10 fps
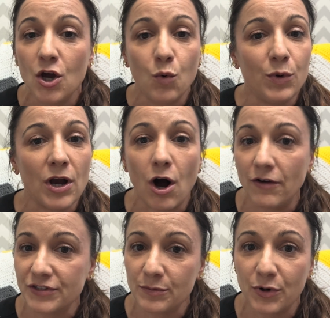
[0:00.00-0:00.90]
we
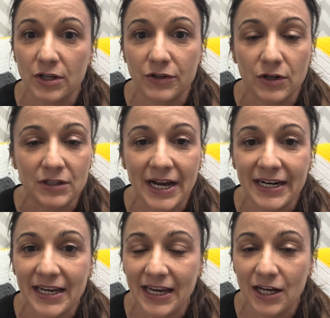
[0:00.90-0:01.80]
often put a little
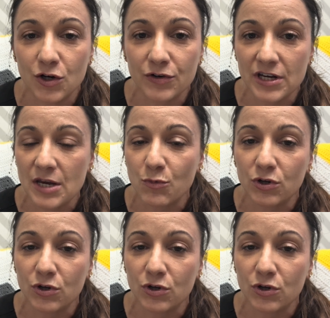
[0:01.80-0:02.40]
lidocaine cream